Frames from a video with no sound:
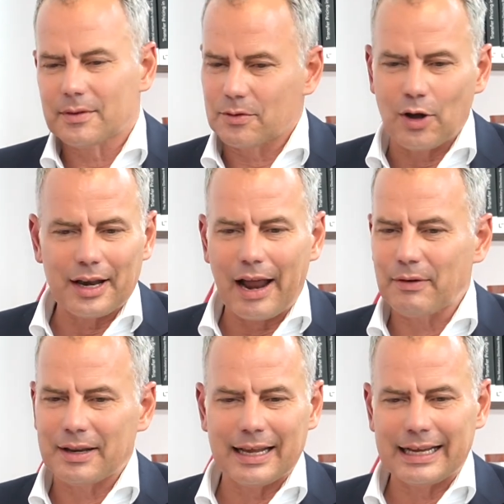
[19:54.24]
not
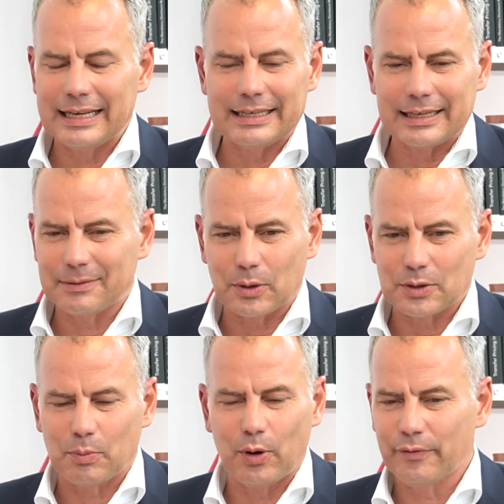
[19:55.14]
everything he did was
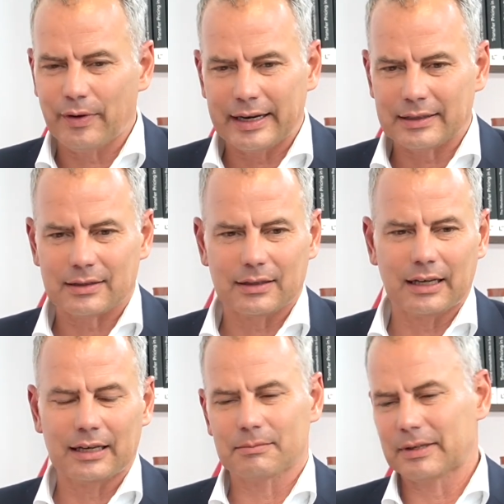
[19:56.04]
perfect,
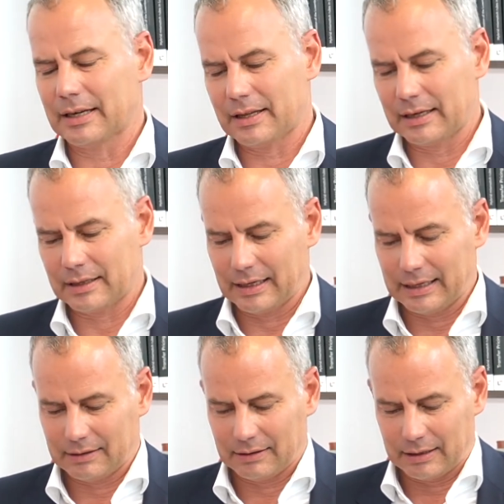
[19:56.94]
uh, but I think
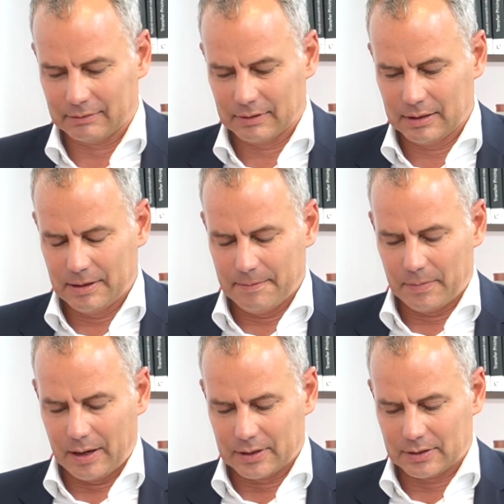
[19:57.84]
that you know
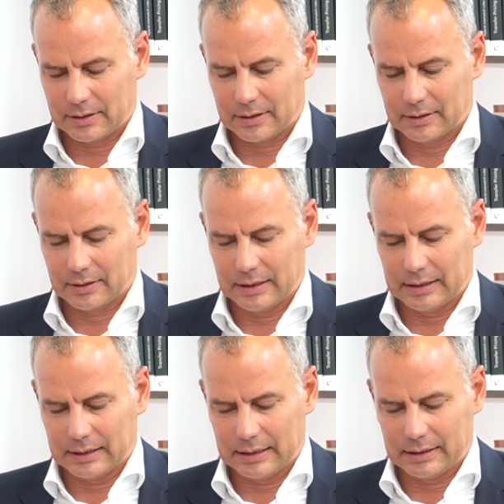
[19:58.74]
there's
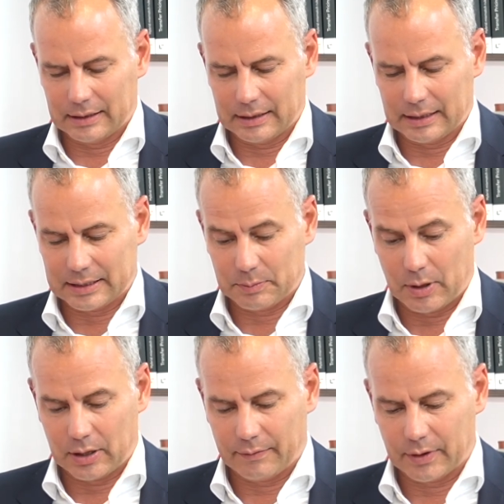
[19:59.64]
uh, that's
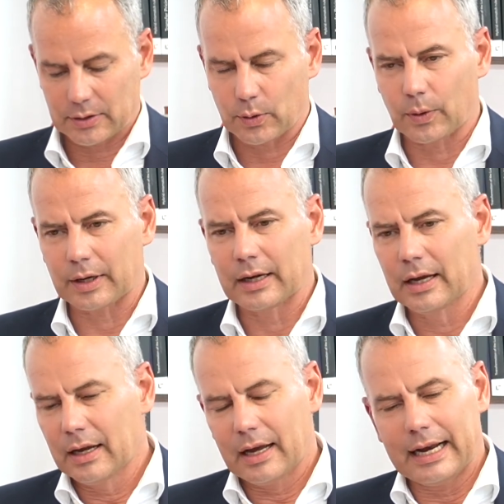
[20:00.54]
part of the story.
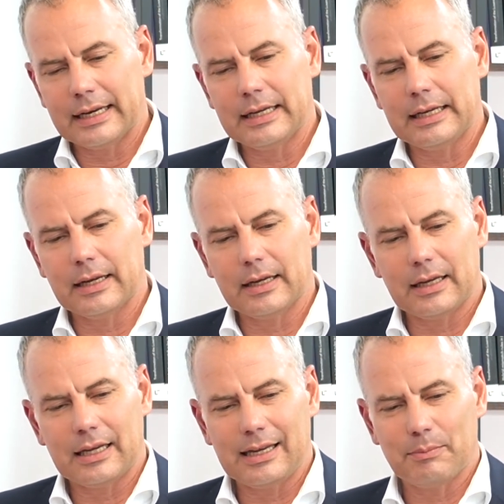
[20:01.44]
And he,
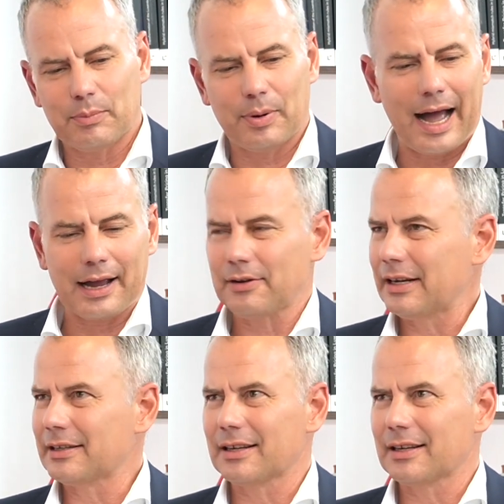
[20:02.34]
he pioneered